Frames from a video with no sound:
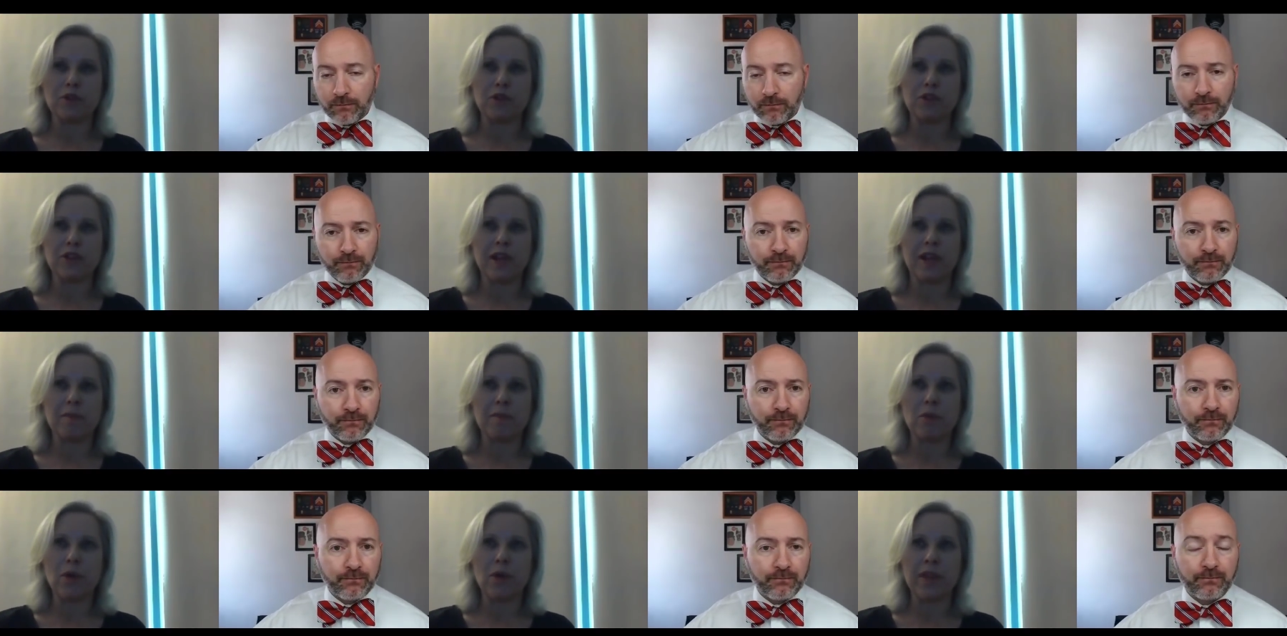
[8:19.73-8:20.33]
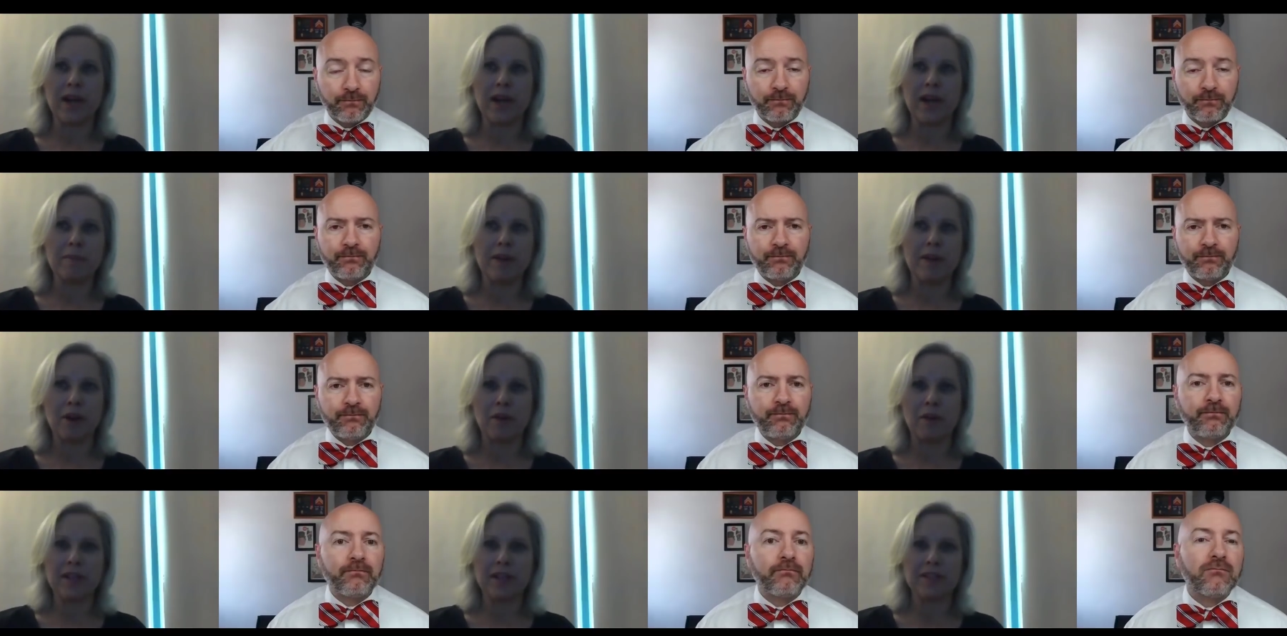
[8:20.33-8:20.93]
Speaker 1: standpoint that I'm
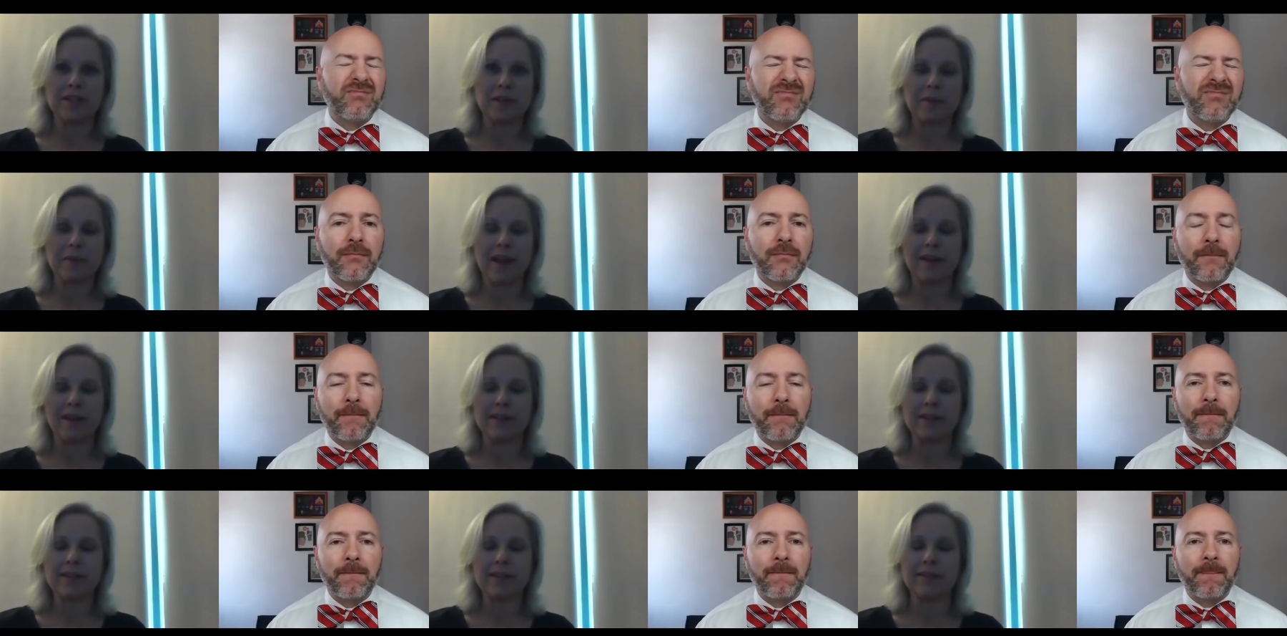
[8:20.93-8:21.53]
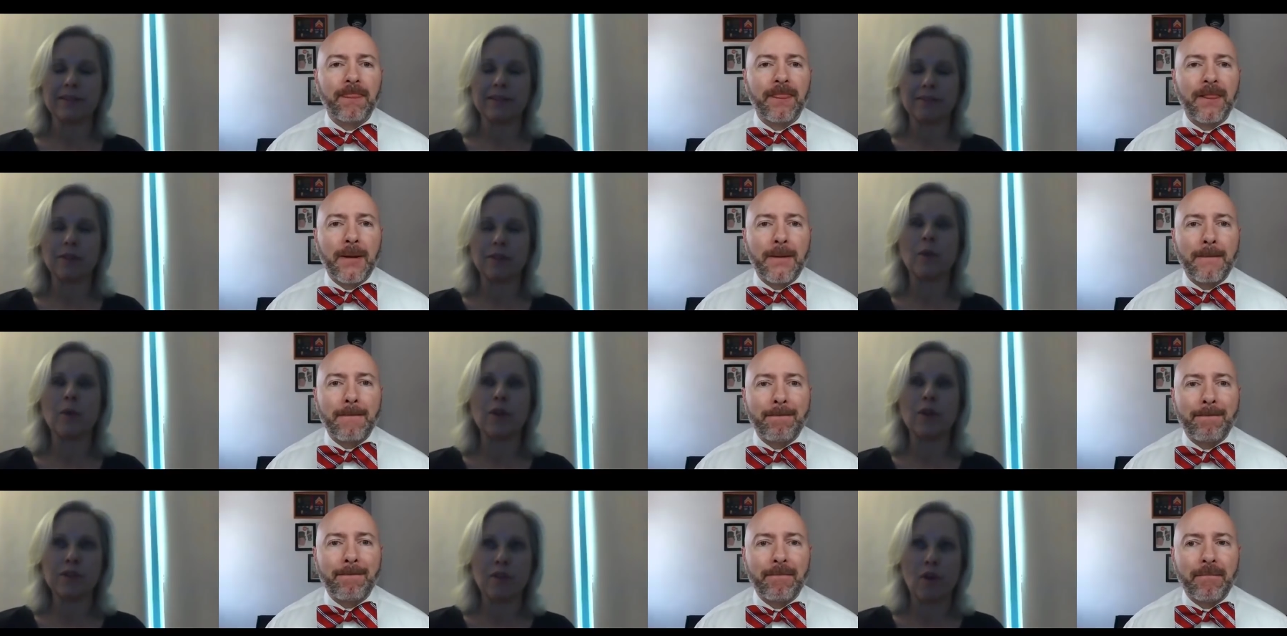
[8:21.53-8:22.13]
not crazy about is the
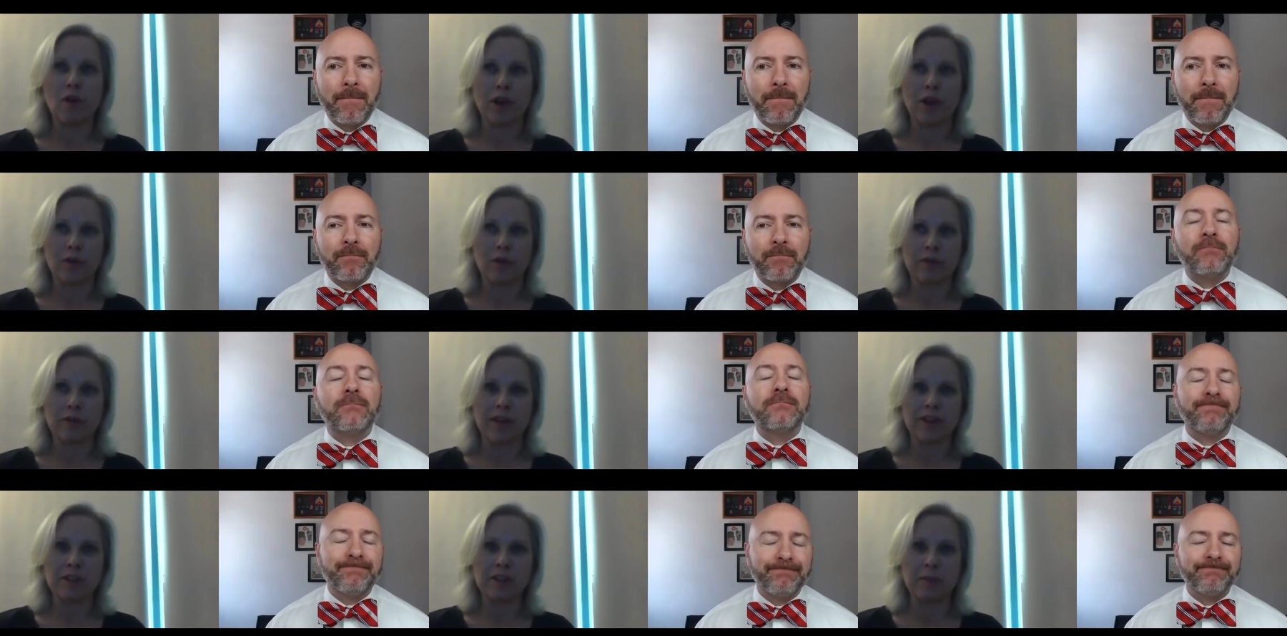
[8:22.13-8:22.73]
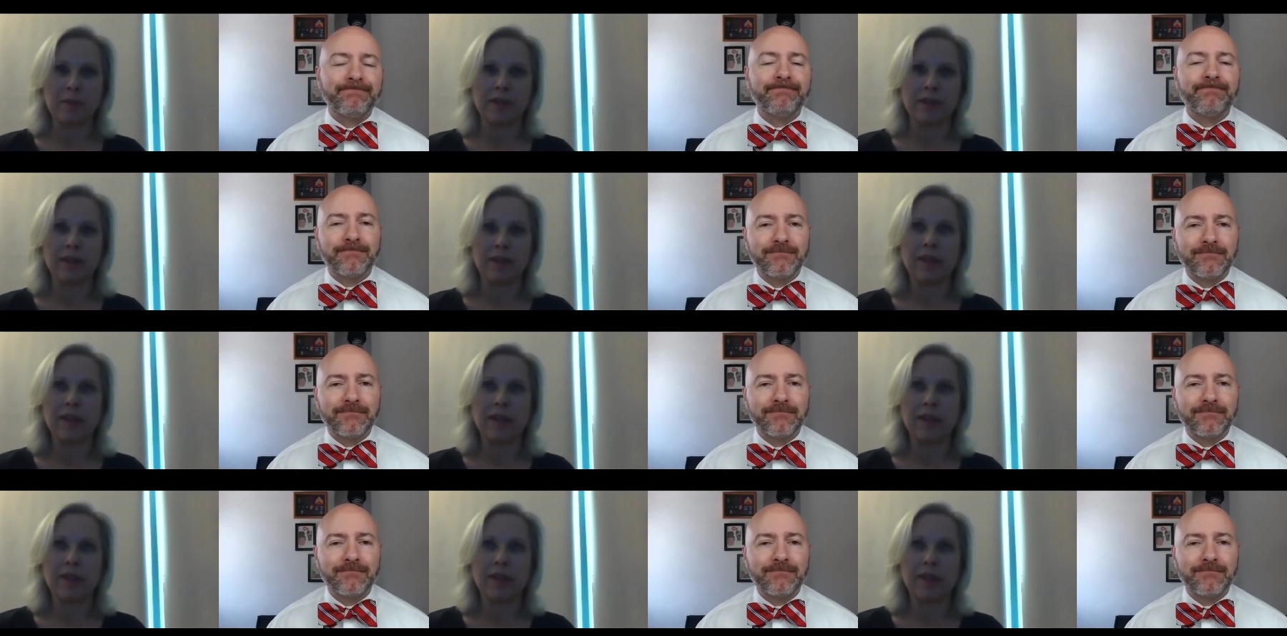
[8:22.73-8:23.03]
Wells Fargo investment.